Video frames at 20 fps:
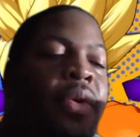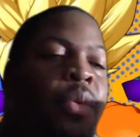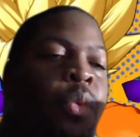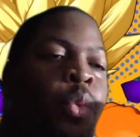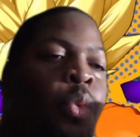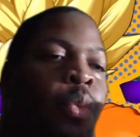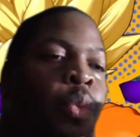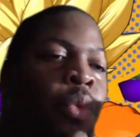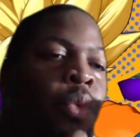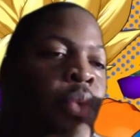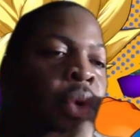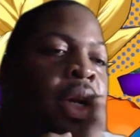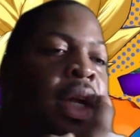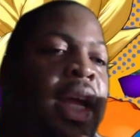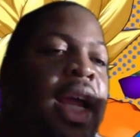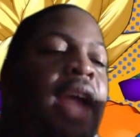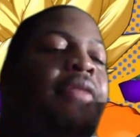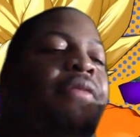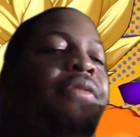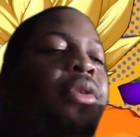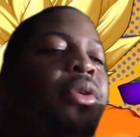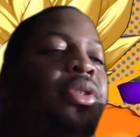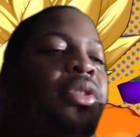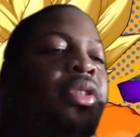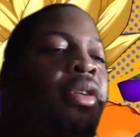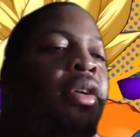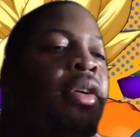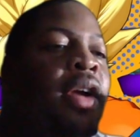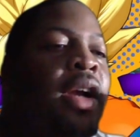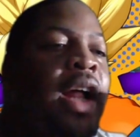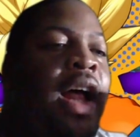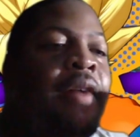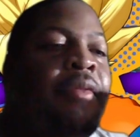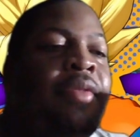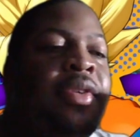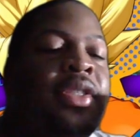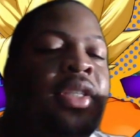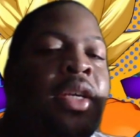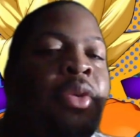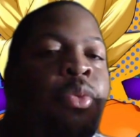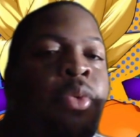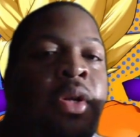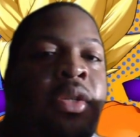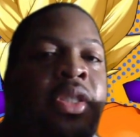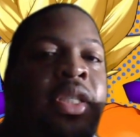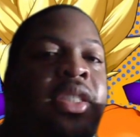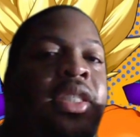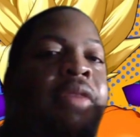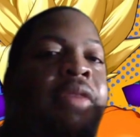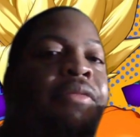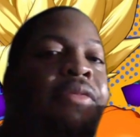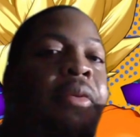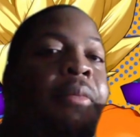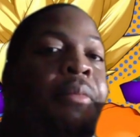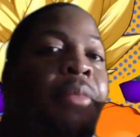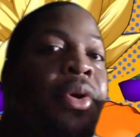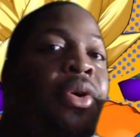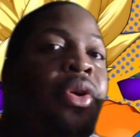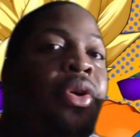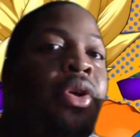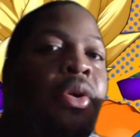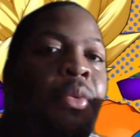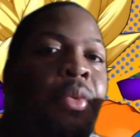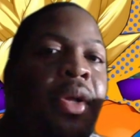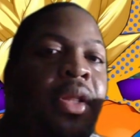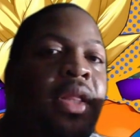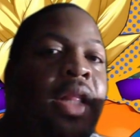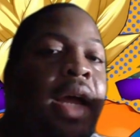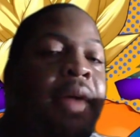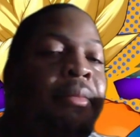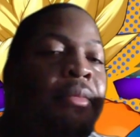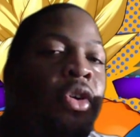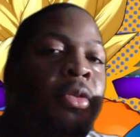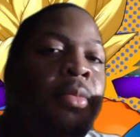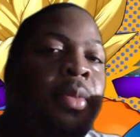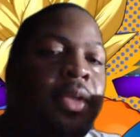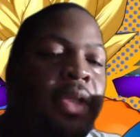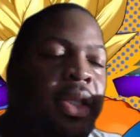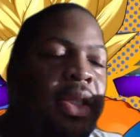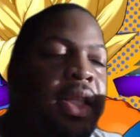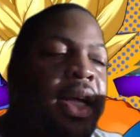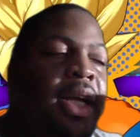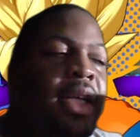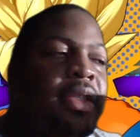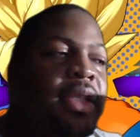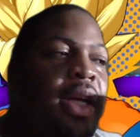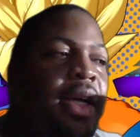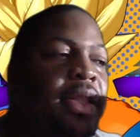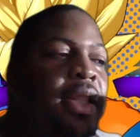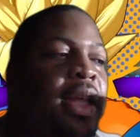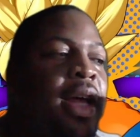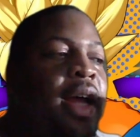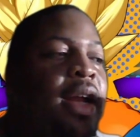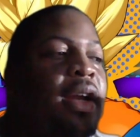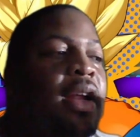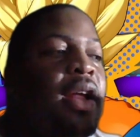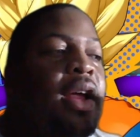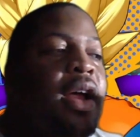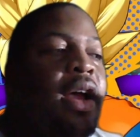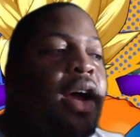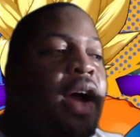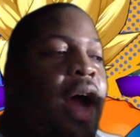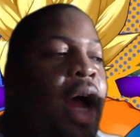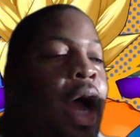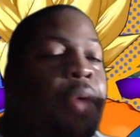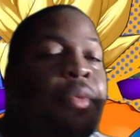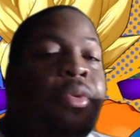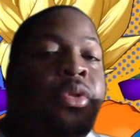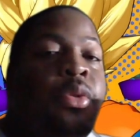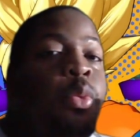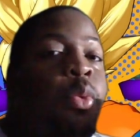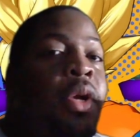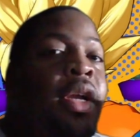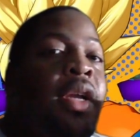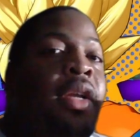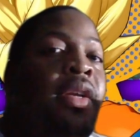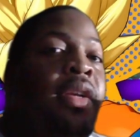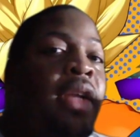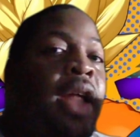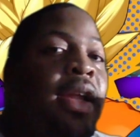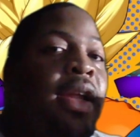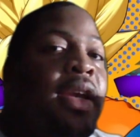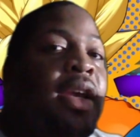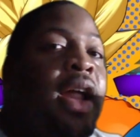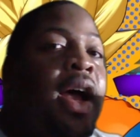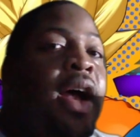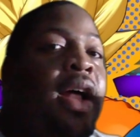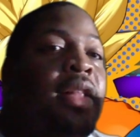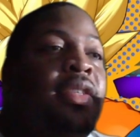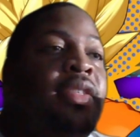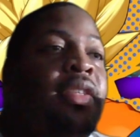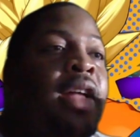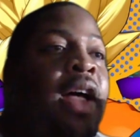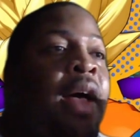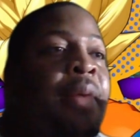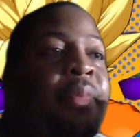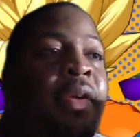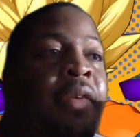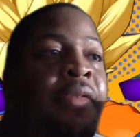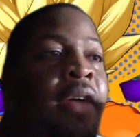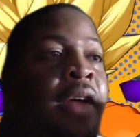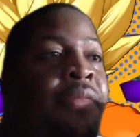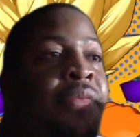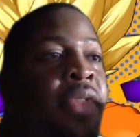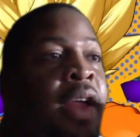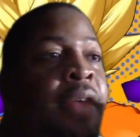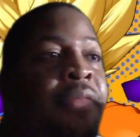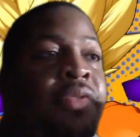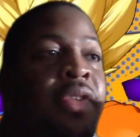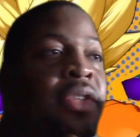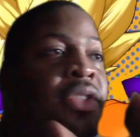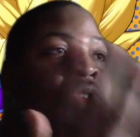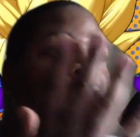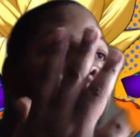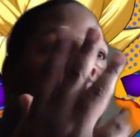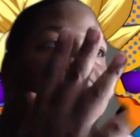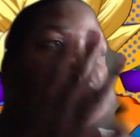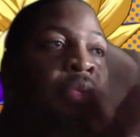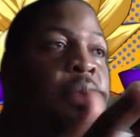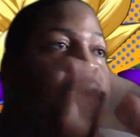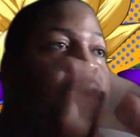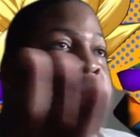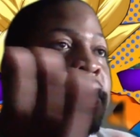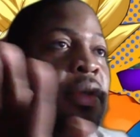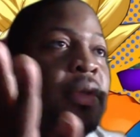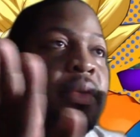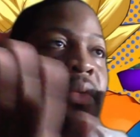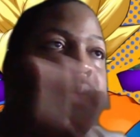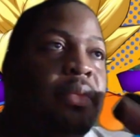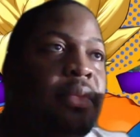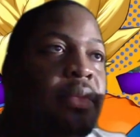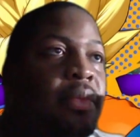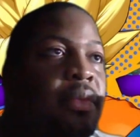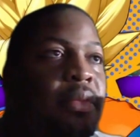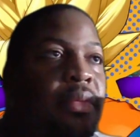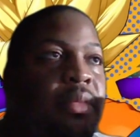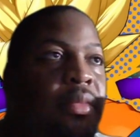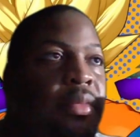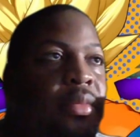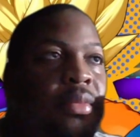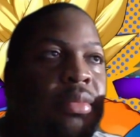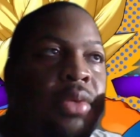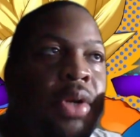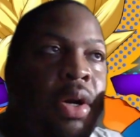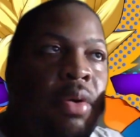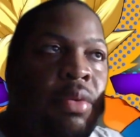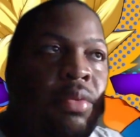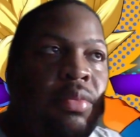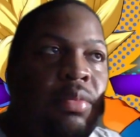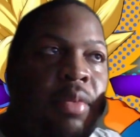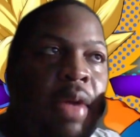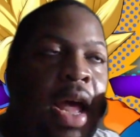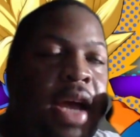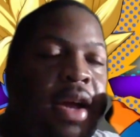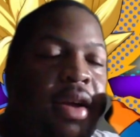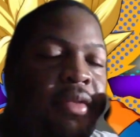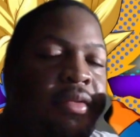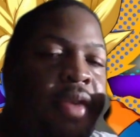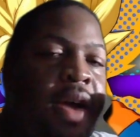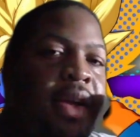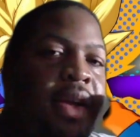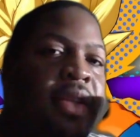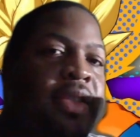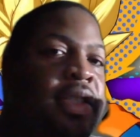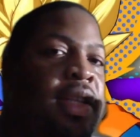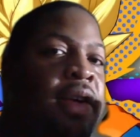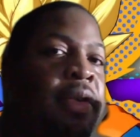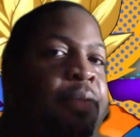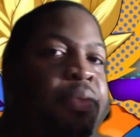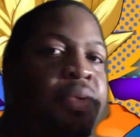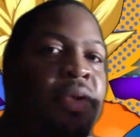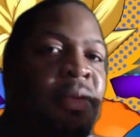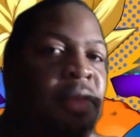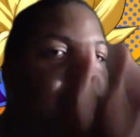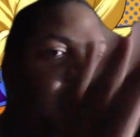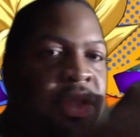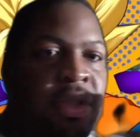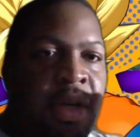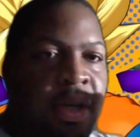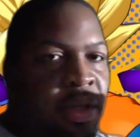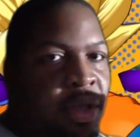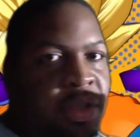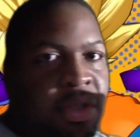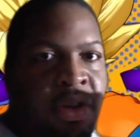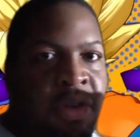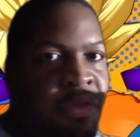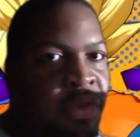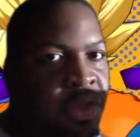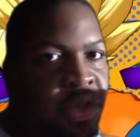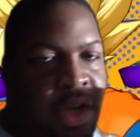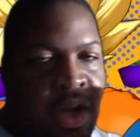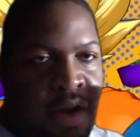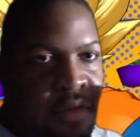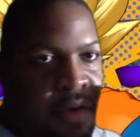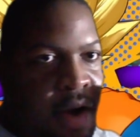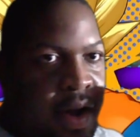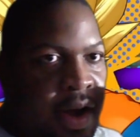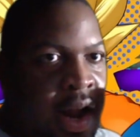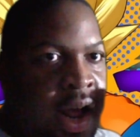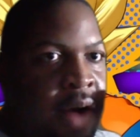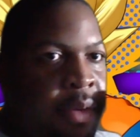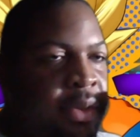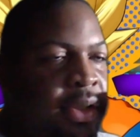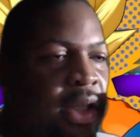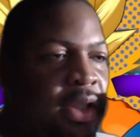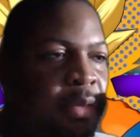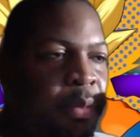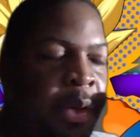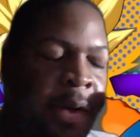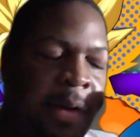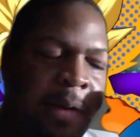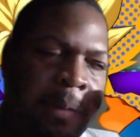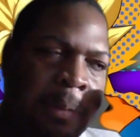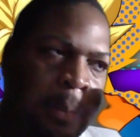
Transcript: w when the game first started, obviously, what, since I'm familiar with, like, MOBAs and things like that, I was winning, like, nonstop. If, if, if the servers were... you know, acting right, because they're pretty much shutting the servers down right now as I speak,